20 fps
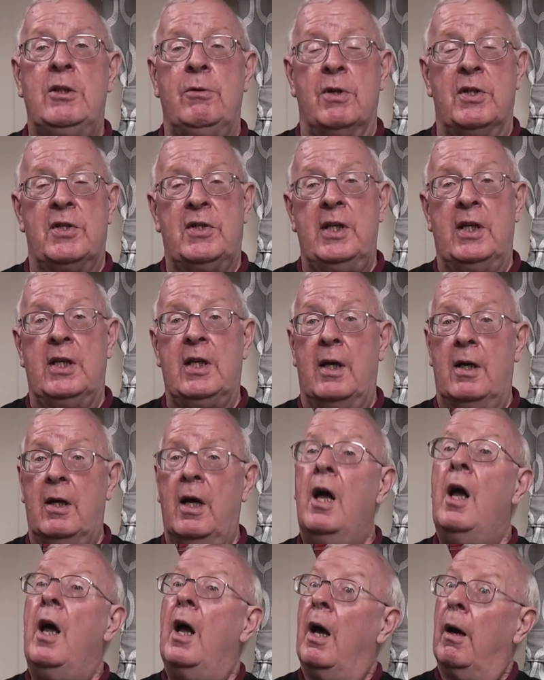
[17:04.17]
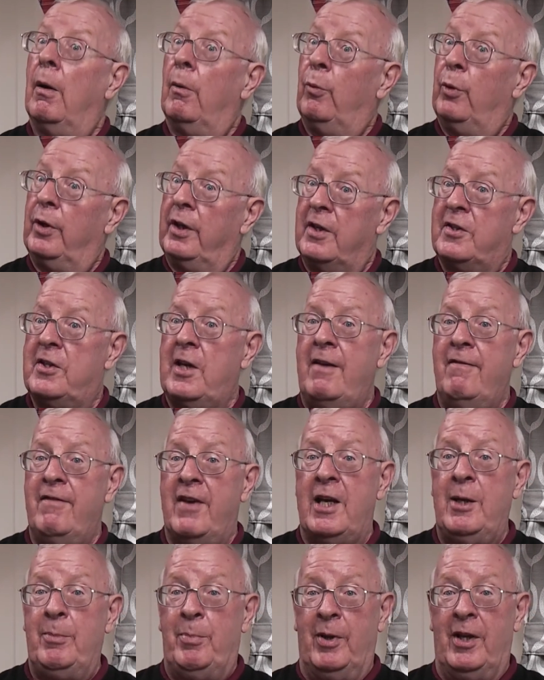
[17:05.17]
you a sticker with the same
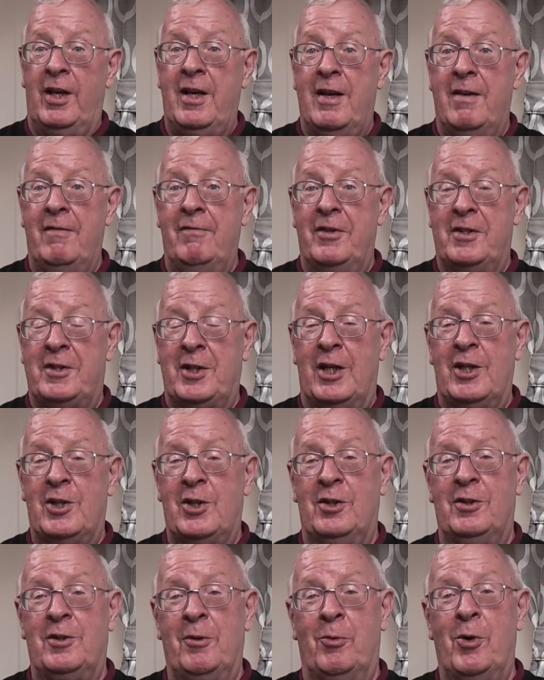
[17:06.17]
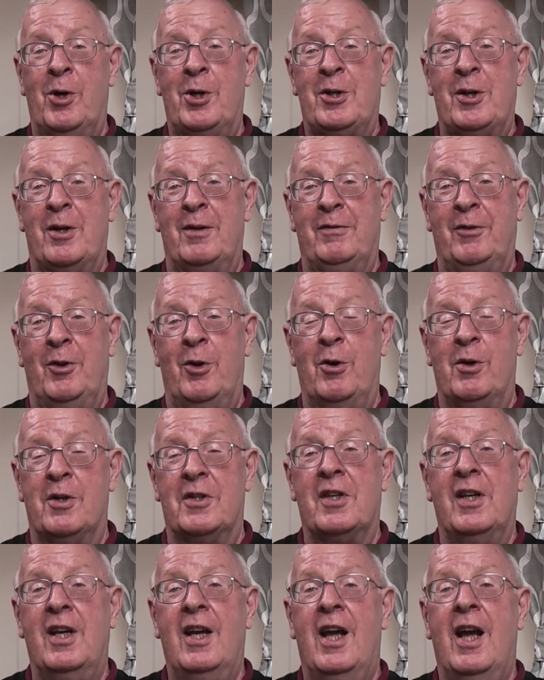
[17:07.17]
very polite invitation to watch our
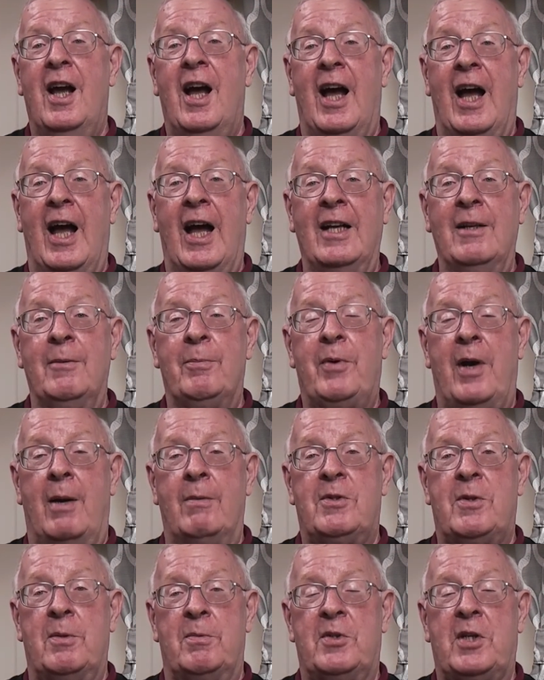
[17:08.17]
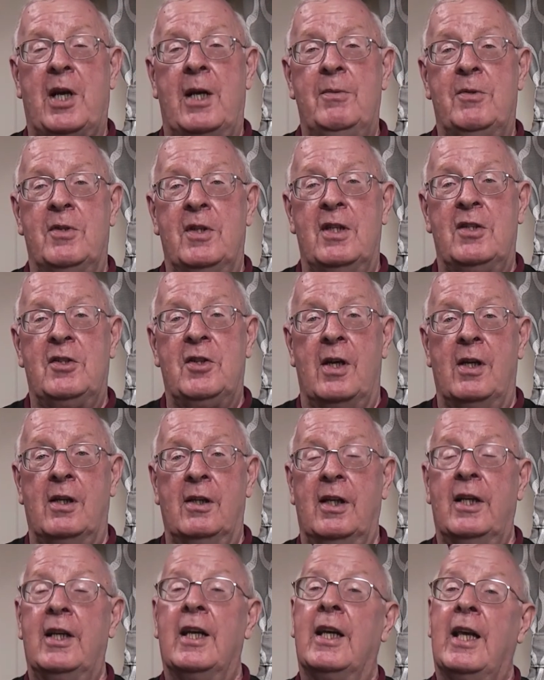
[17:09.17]
vlogs and perhaps subscribe to the
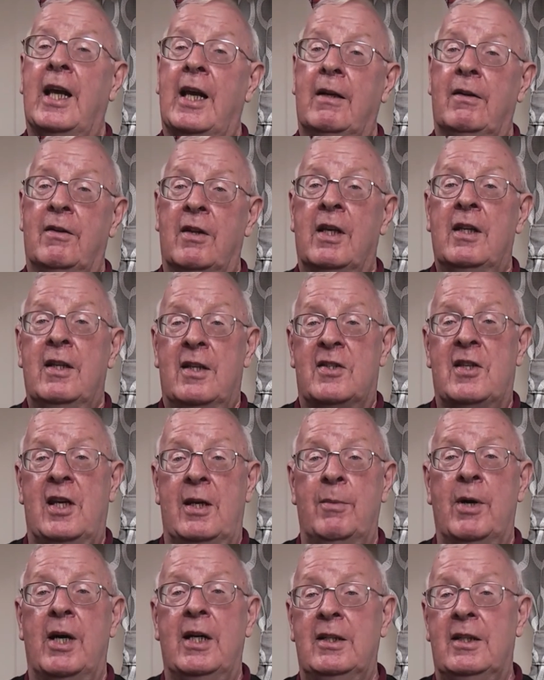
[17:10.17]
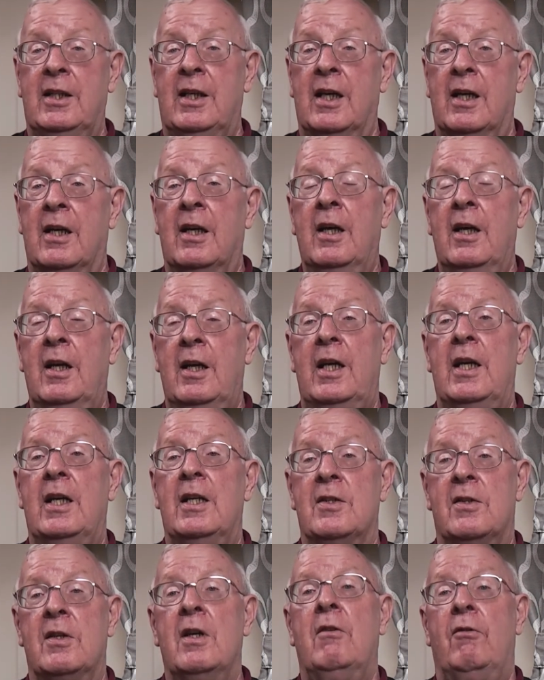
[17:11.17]
channel. And again, the same idea
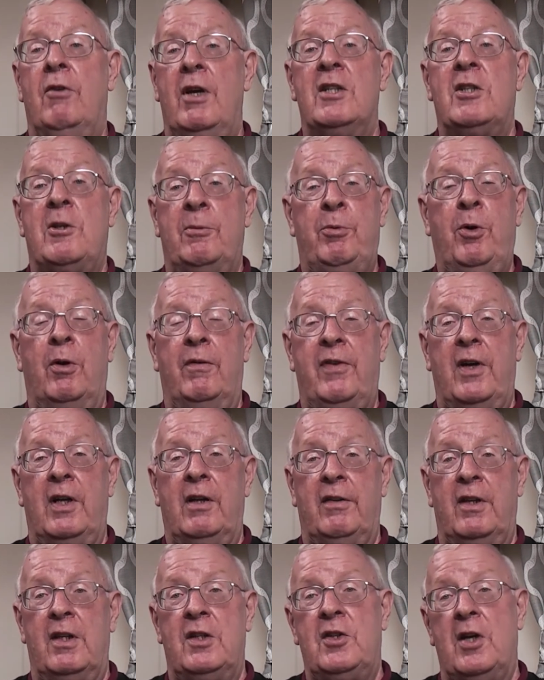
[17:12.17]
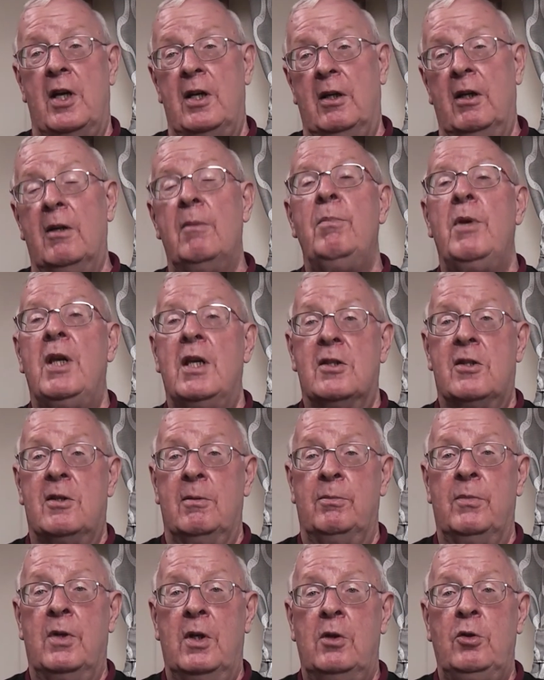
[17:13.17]
is raise the profile of the channel and meet
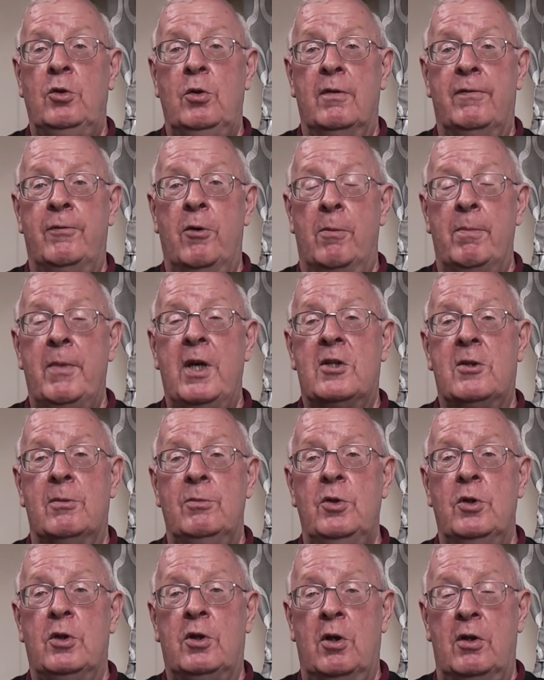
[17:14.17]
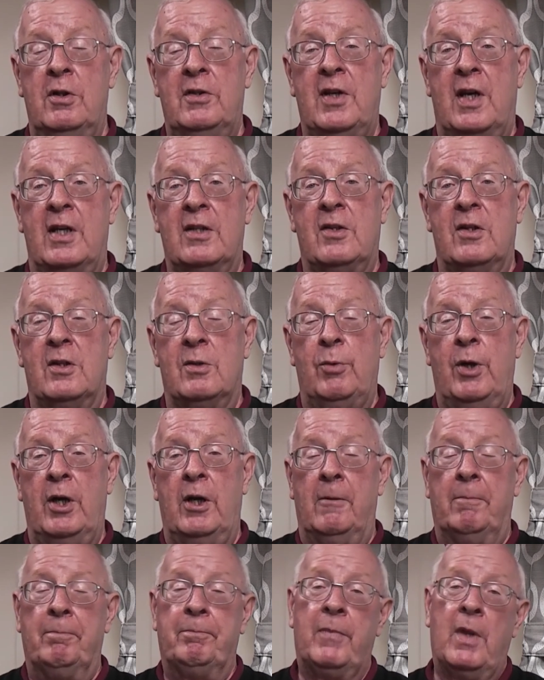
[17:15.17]
some new folk, make some new contacts as well.